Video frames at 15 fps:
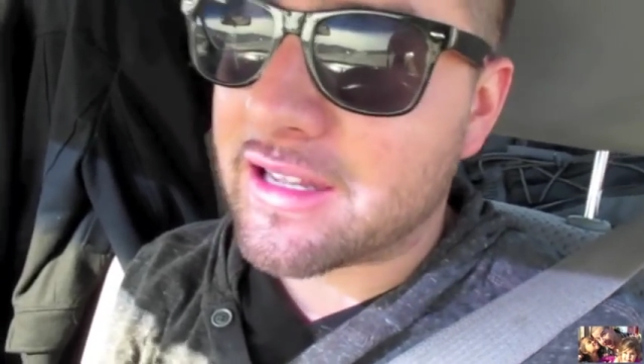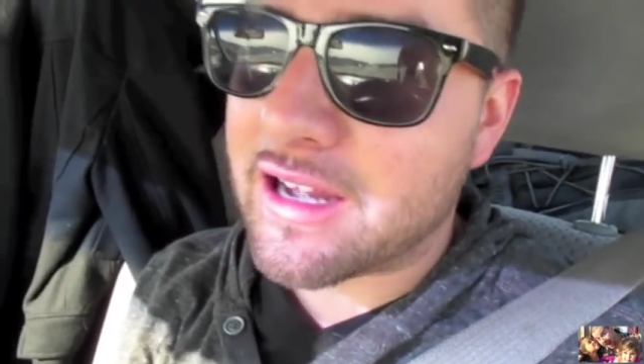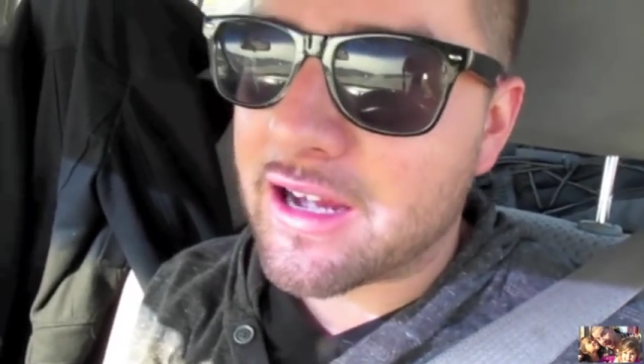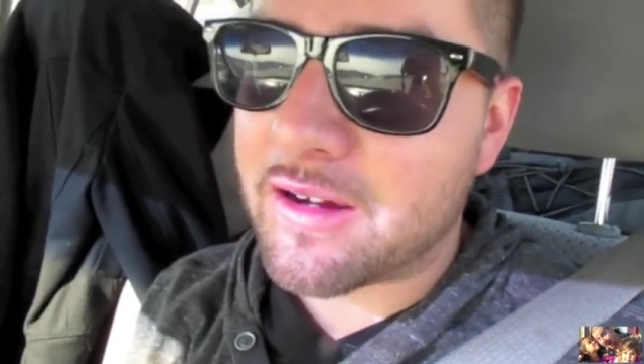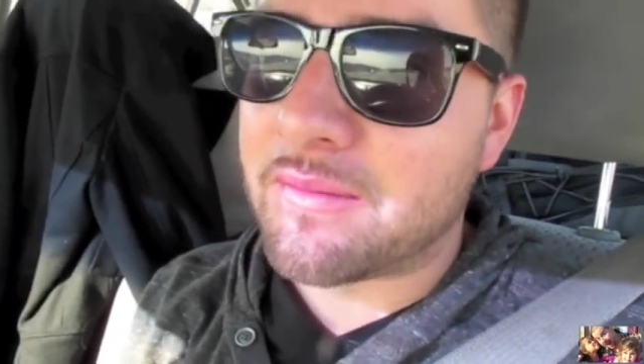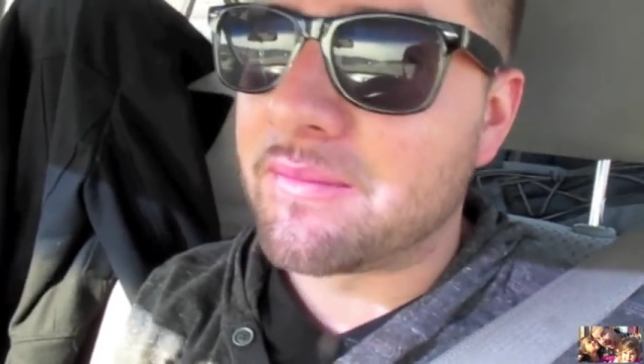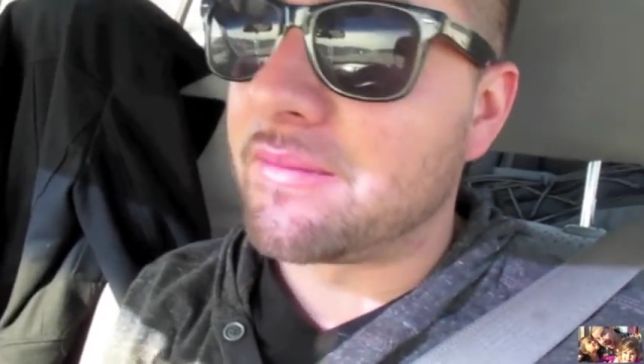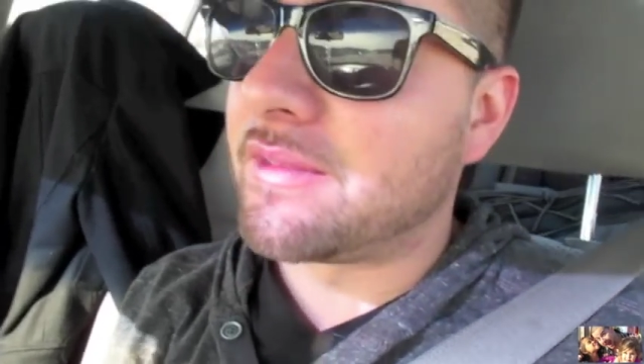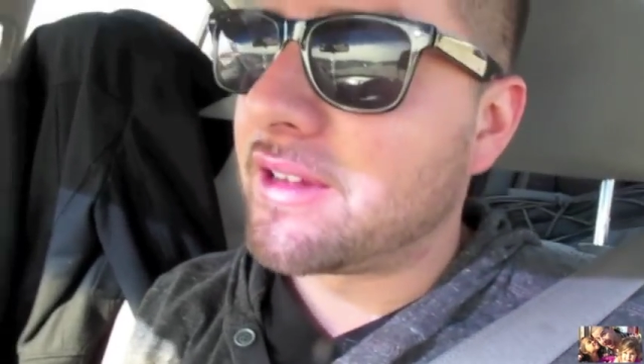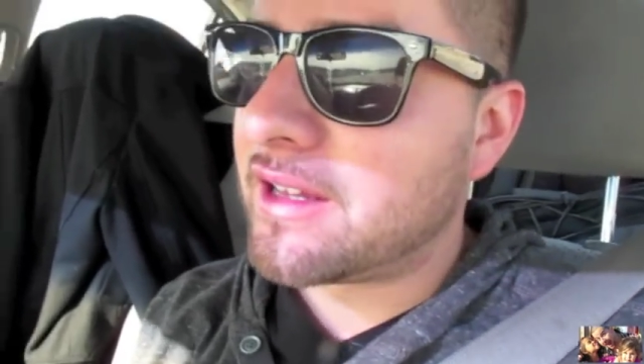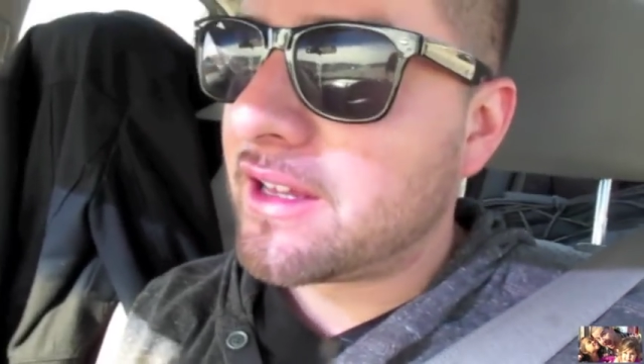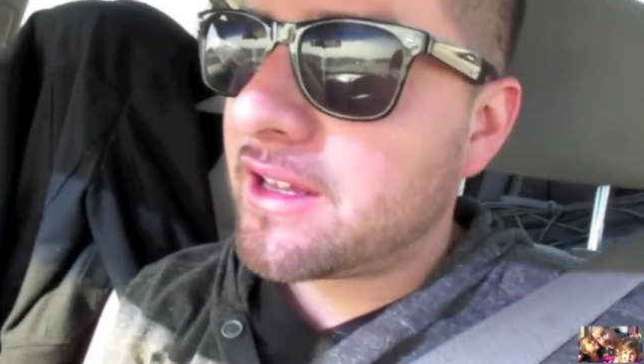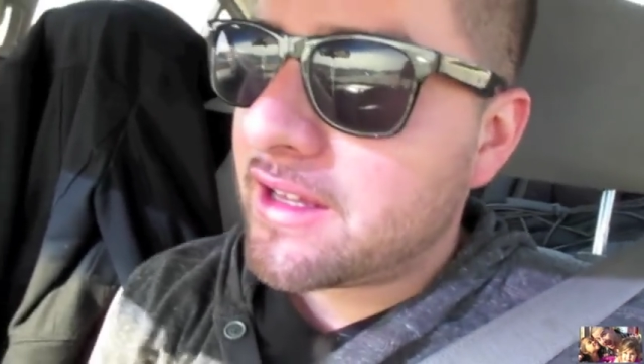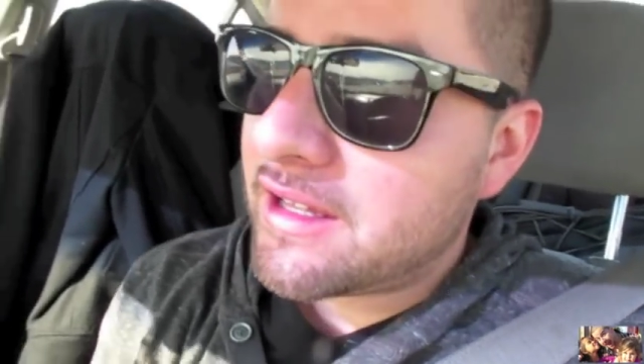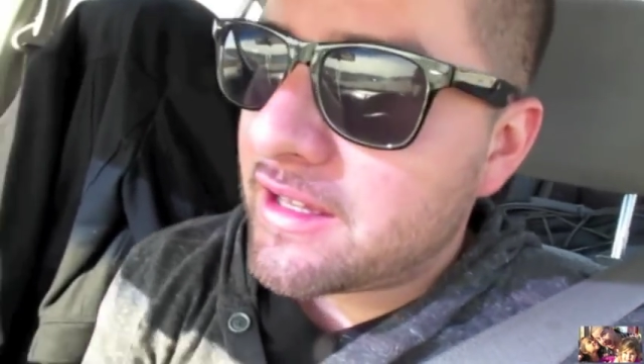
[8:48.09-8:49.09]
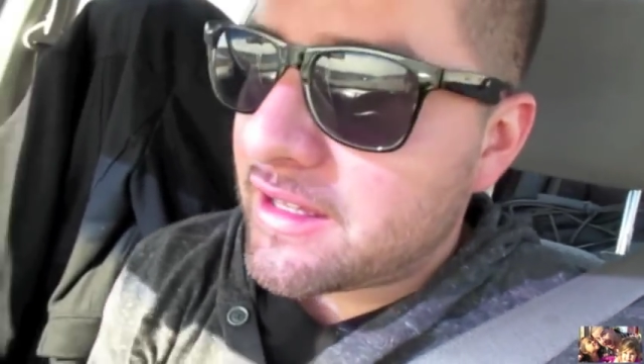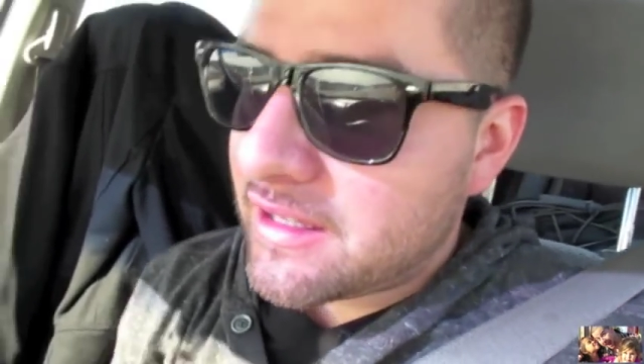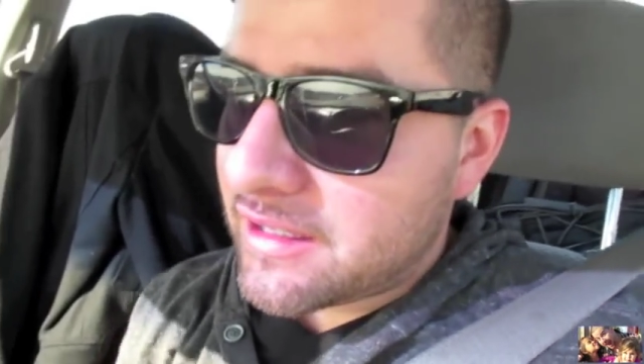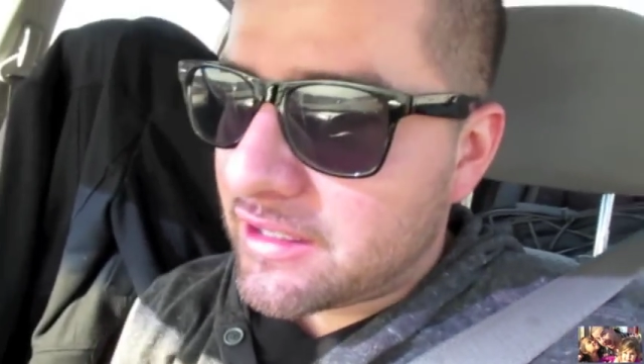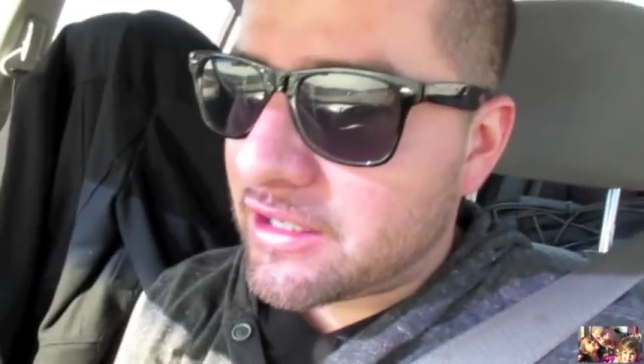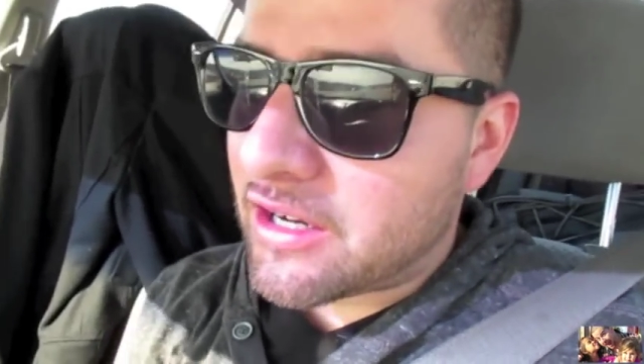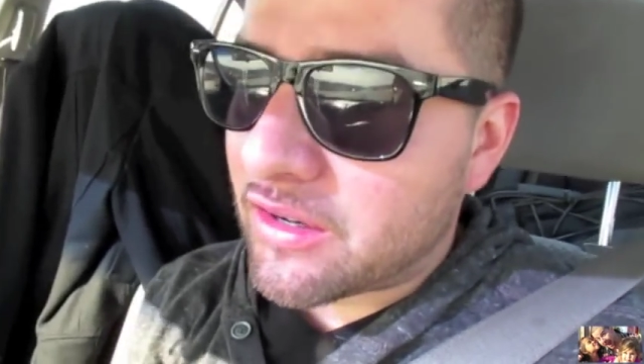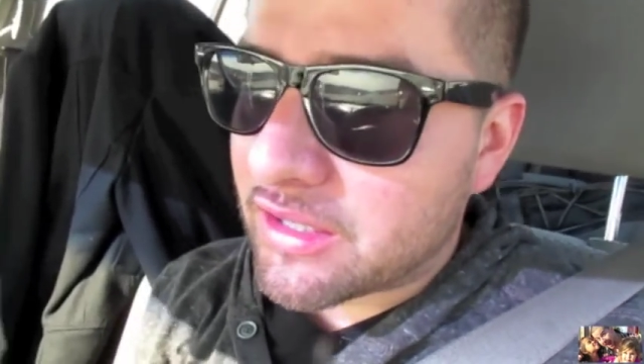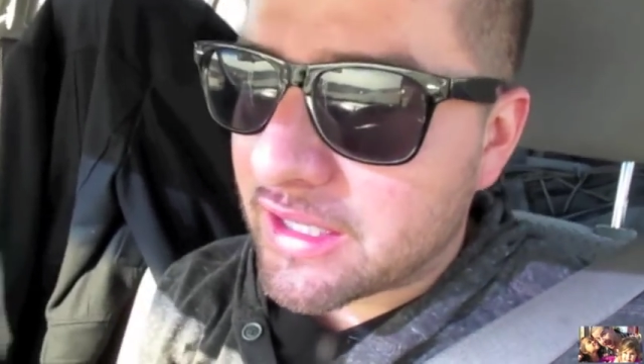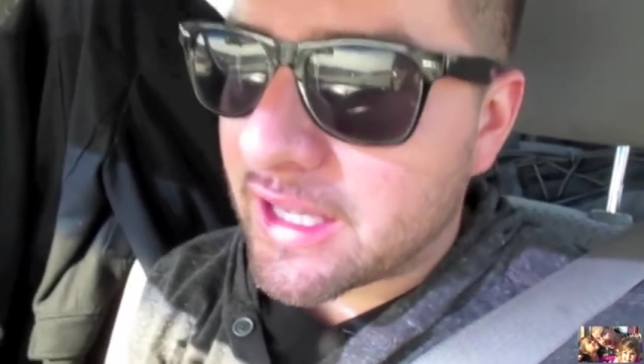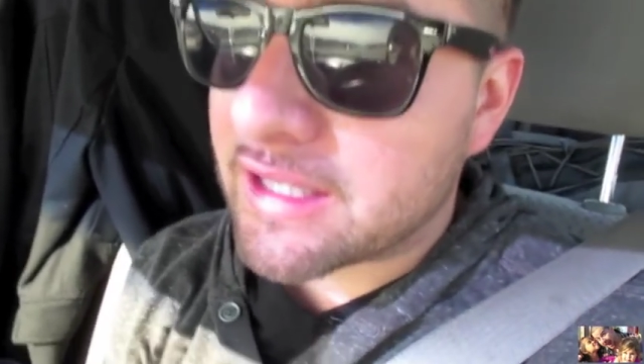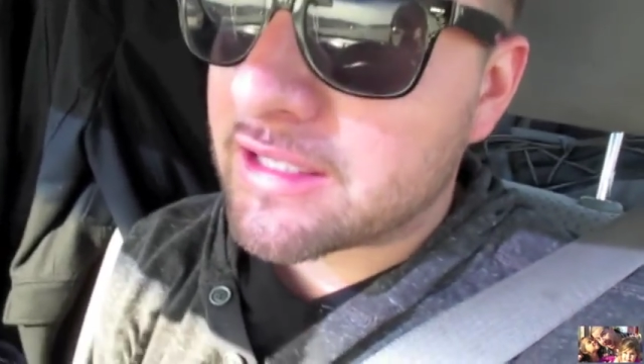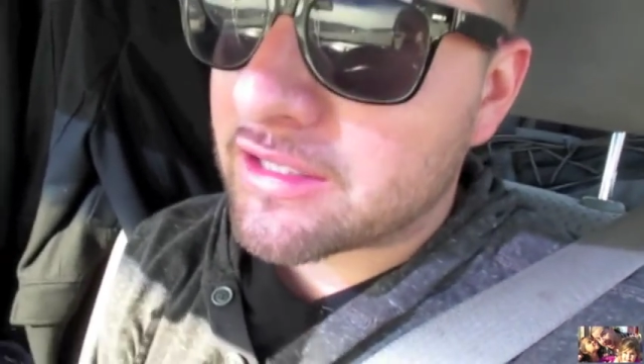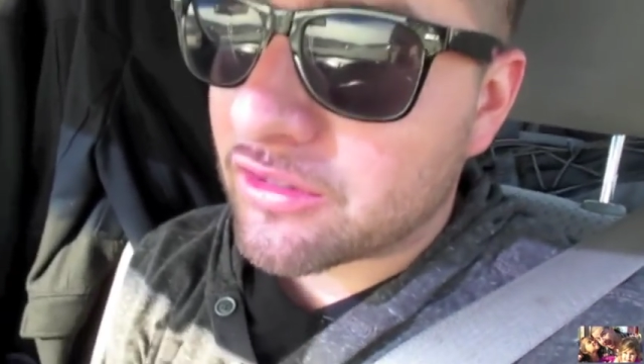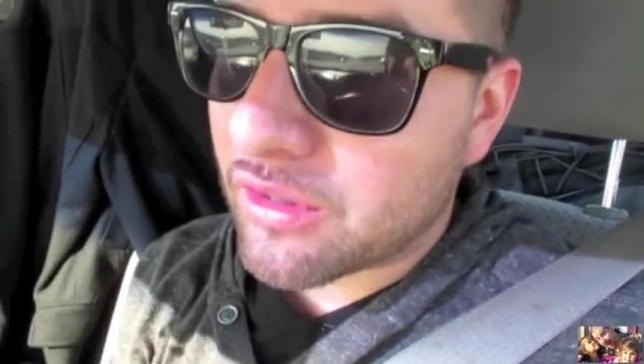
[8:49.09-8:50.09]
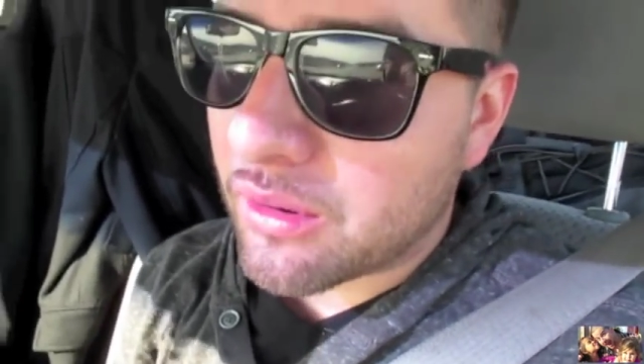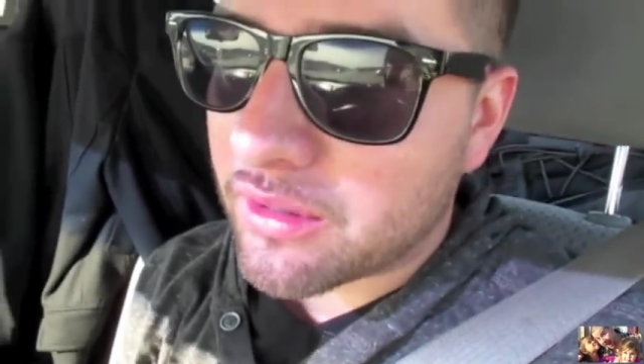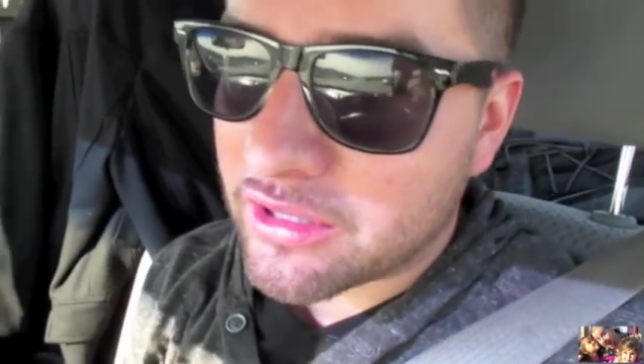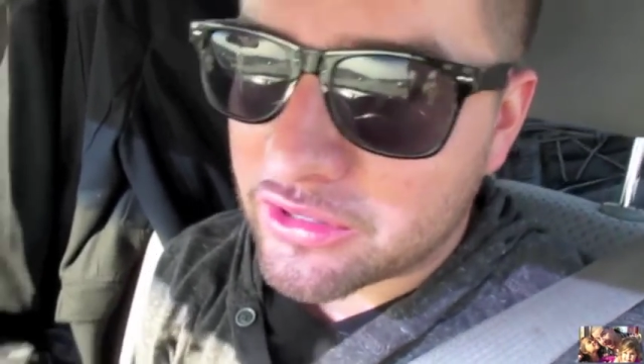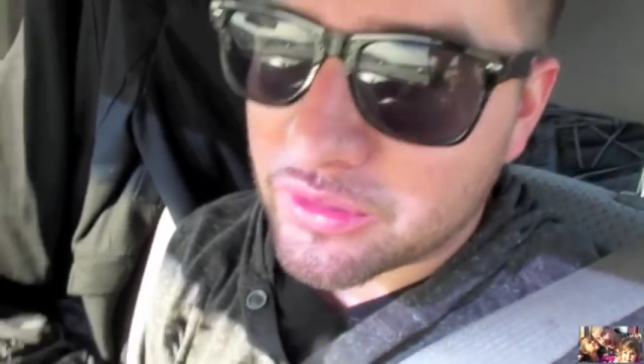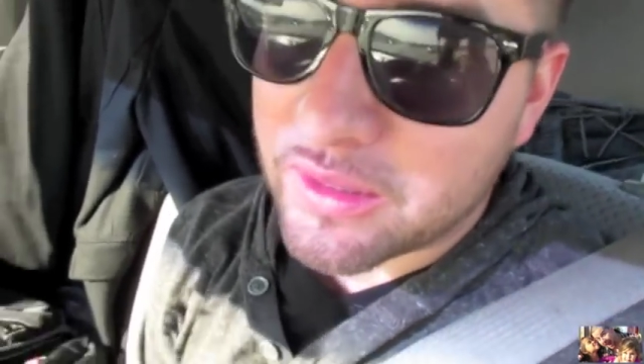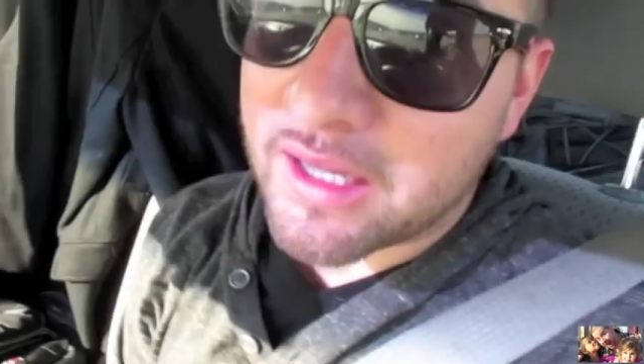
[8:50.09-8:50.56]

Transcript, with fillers: um, you know, he gets thrown into